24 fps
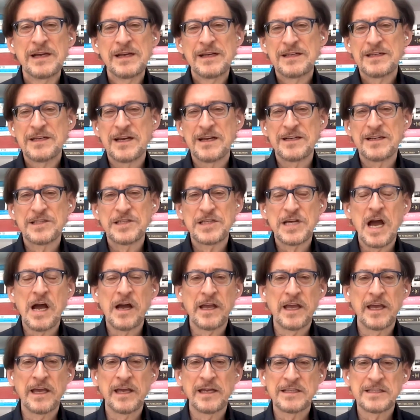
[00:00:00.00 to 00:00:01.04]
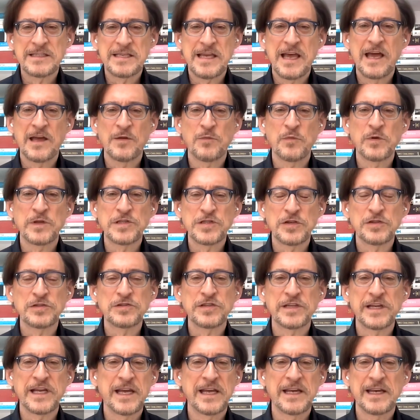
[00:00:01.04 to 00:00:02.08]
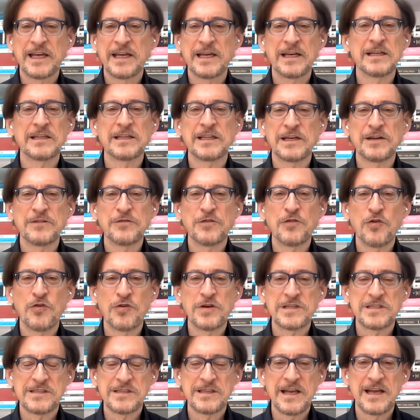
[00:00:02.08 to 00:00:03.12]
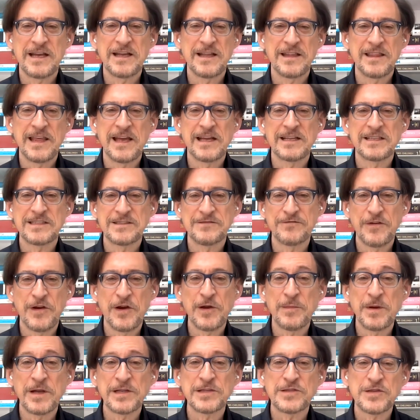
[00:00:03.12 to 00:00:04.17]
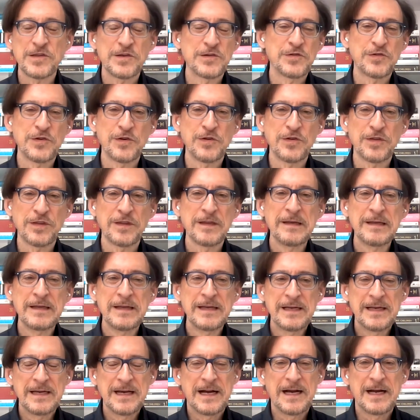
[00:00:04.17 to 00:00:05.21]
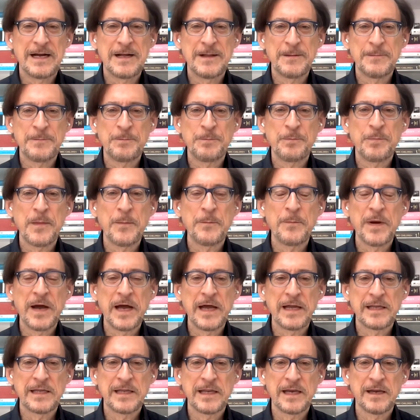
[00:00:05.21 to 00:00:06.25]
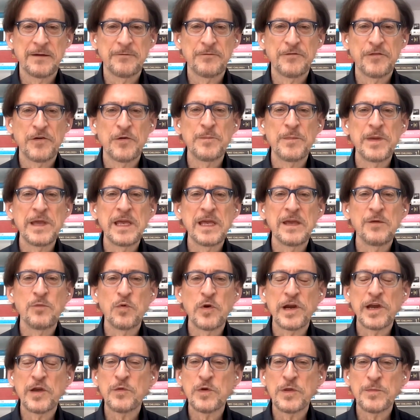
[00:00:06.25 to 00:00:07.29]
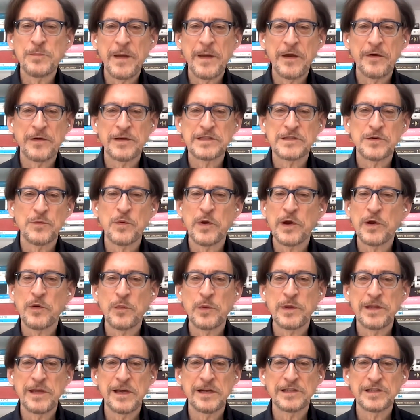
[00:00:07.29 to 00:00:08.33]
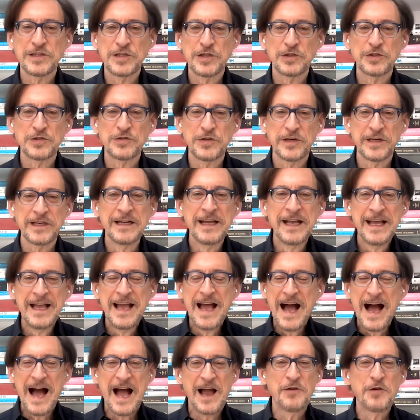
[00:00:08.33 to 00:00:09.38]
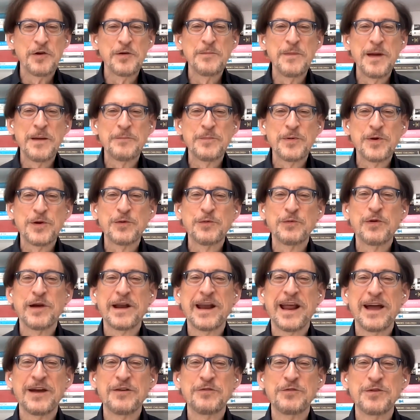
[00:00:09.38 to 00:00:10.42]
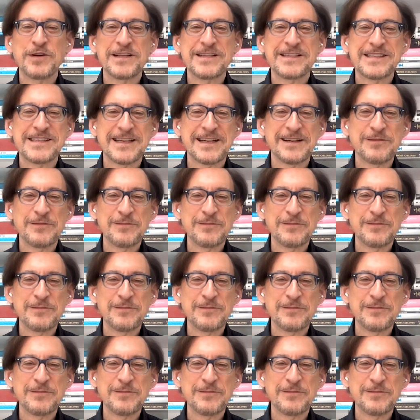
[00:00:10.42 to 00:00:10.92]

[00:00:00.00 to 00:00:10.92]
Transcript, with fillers: uh, shocking and sad when children get ill, and of course that that's very much the truth. Um, but uh, for me, working with parents and working with young children, I remember when I was uh,